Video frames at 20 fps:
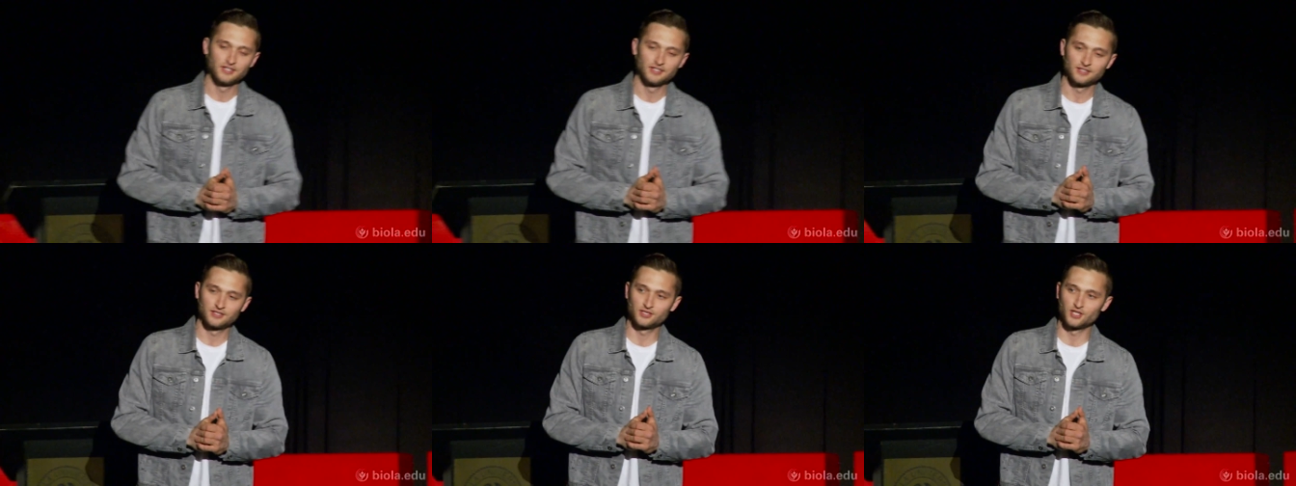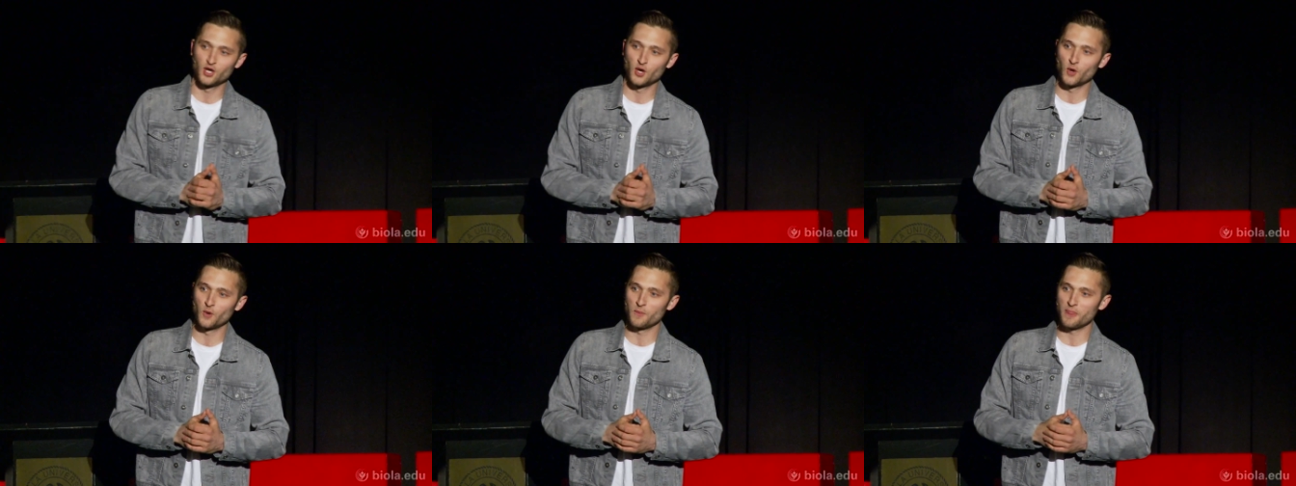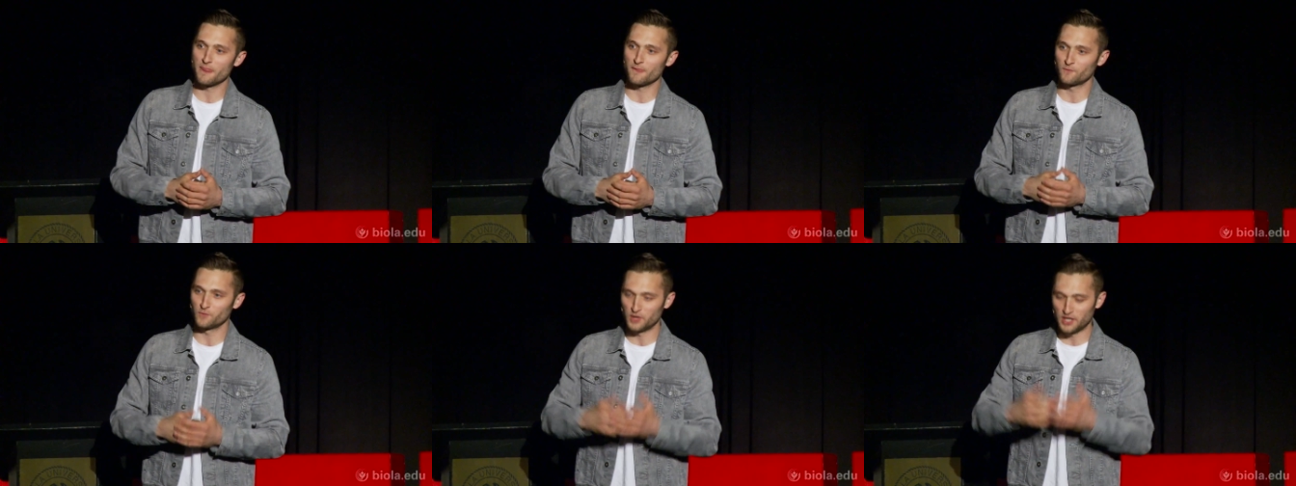
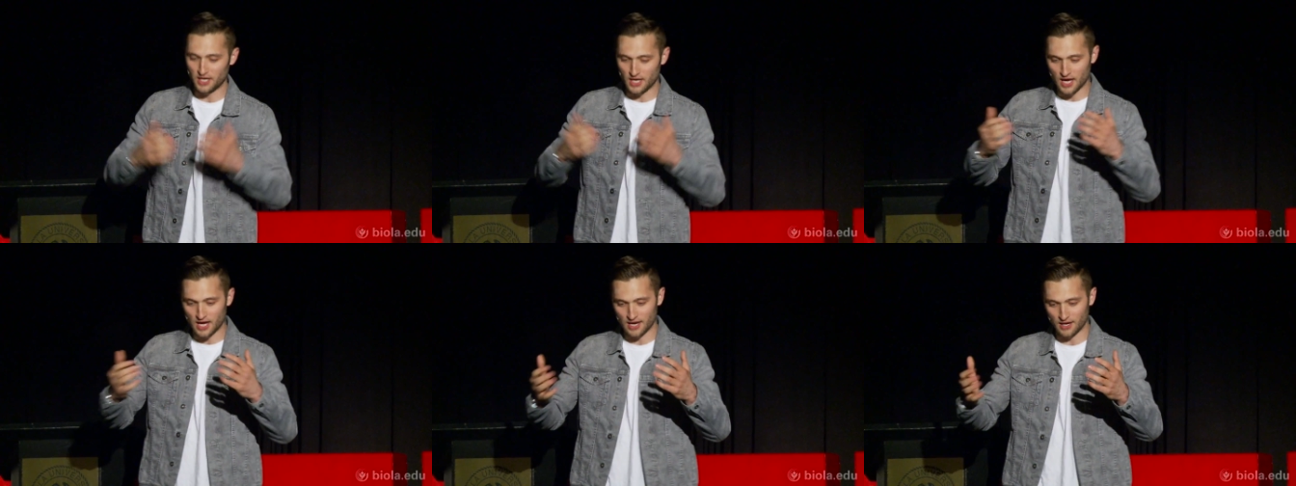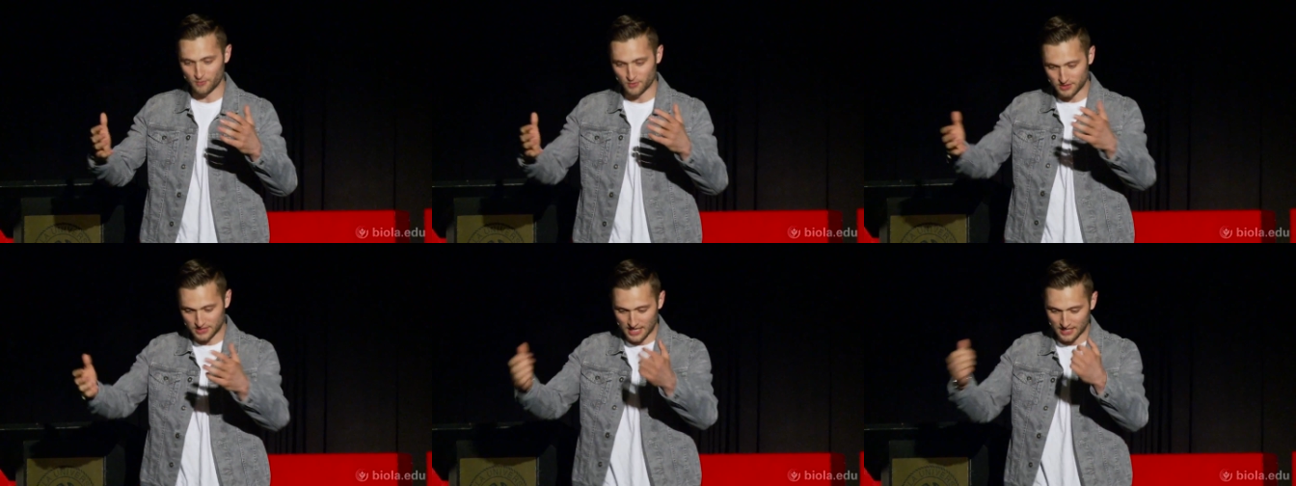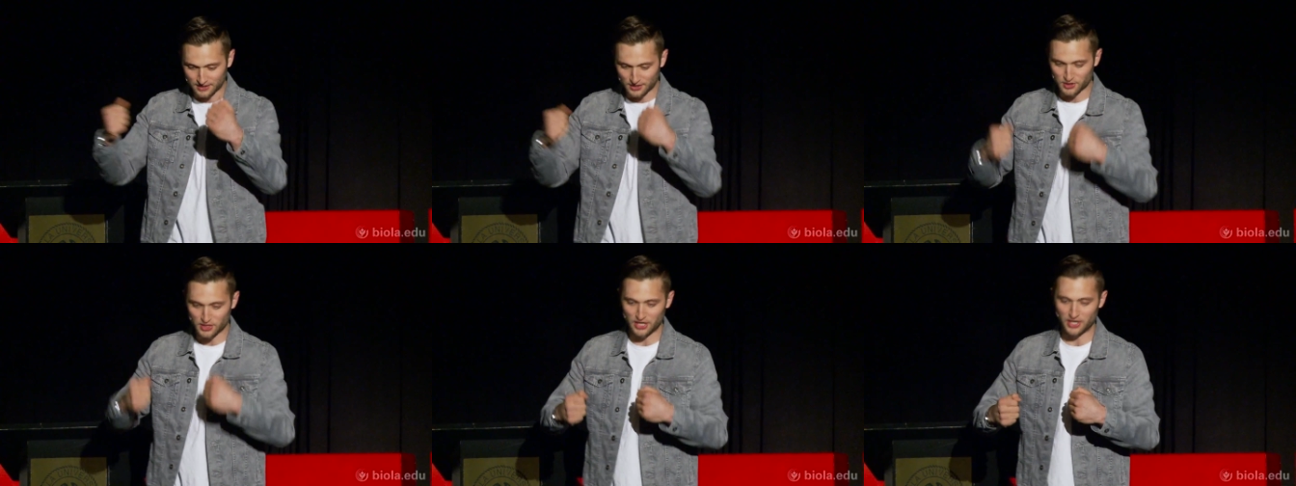So we uh, we
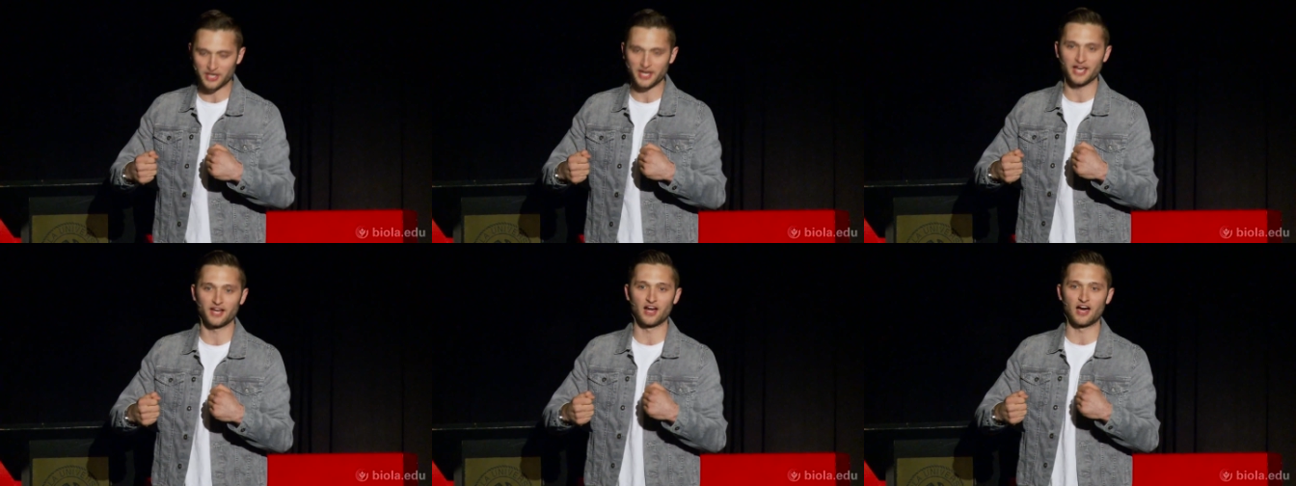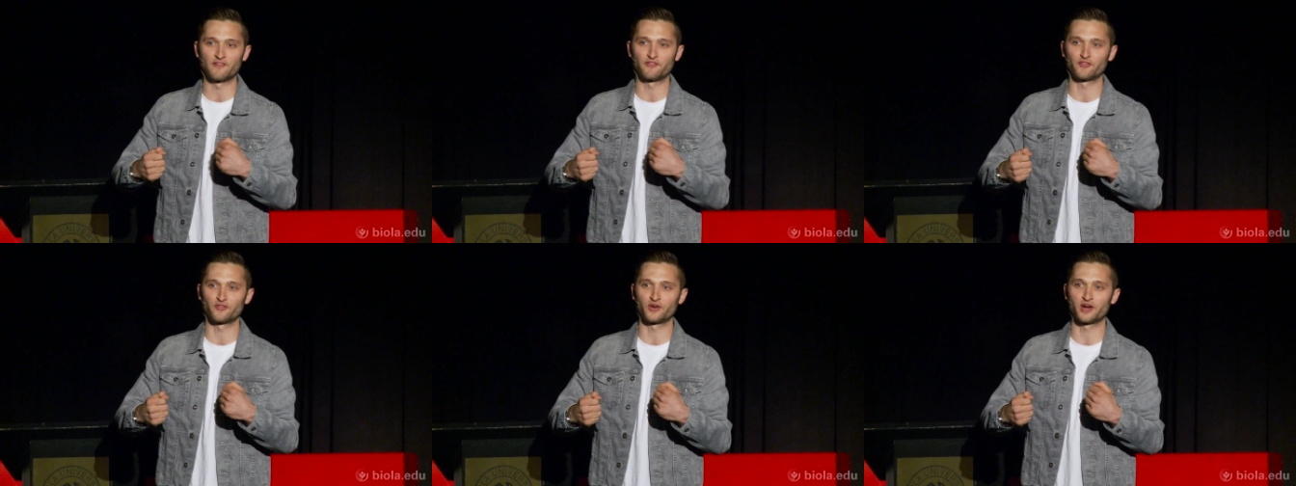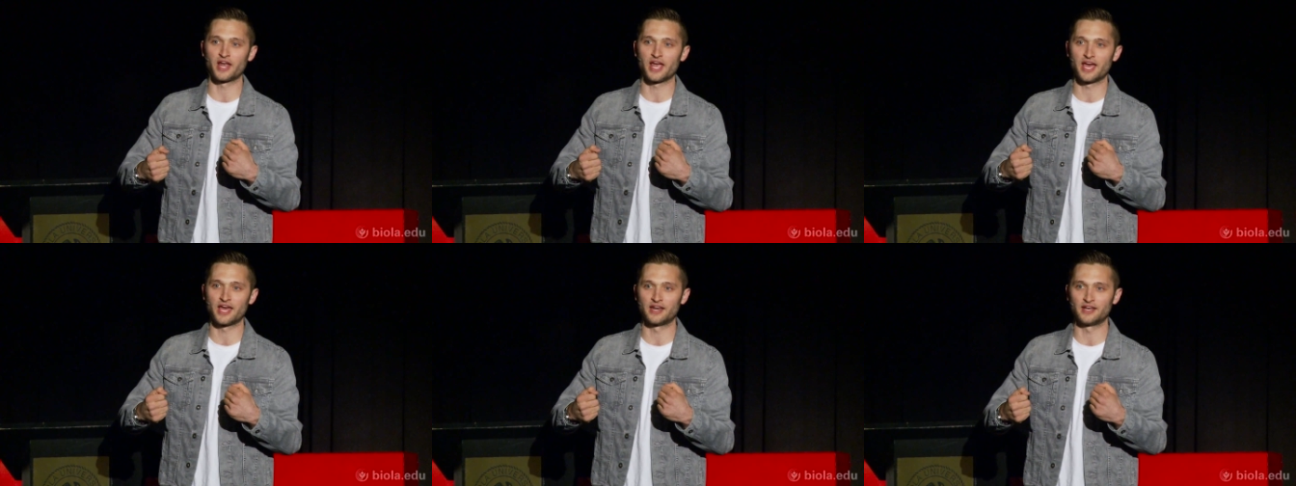take the jerry can off of her
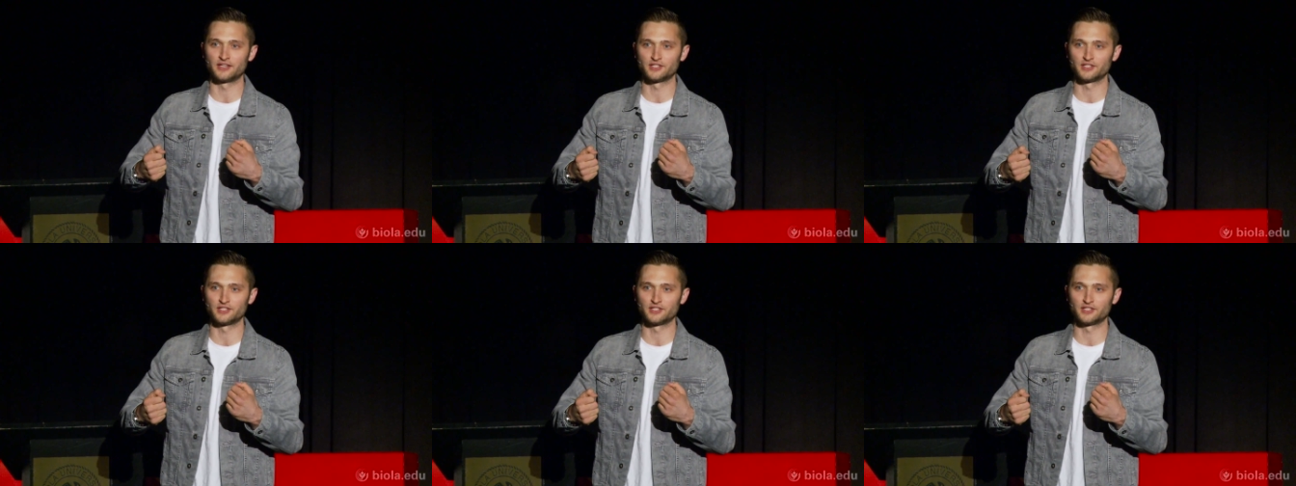head,